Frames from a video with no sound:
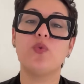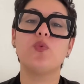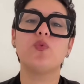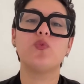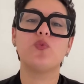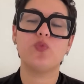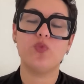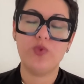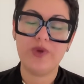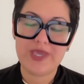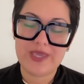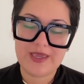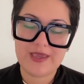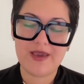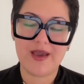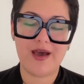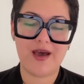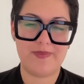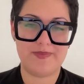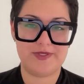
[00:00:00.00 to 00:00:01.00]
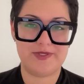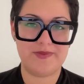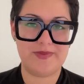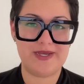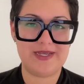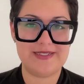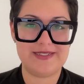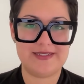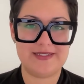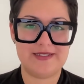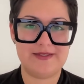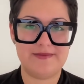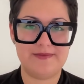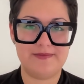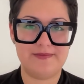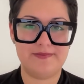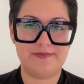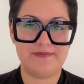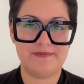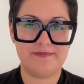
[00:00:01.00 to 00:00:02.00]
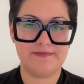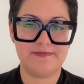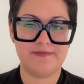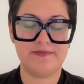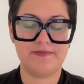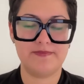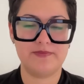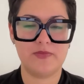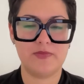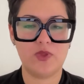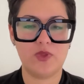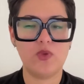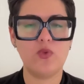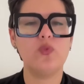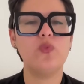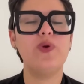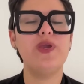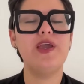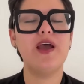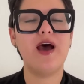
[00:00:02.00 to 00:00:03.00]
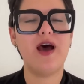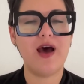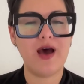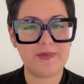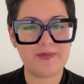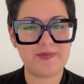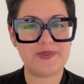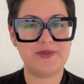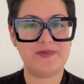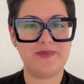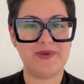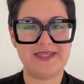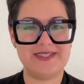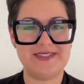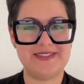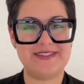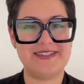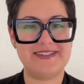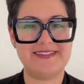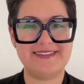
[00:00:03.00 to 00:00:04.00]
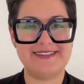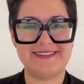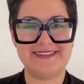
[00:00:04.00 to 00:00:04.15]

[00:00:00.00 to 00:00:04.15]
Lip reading: We optimized it. We optimized it.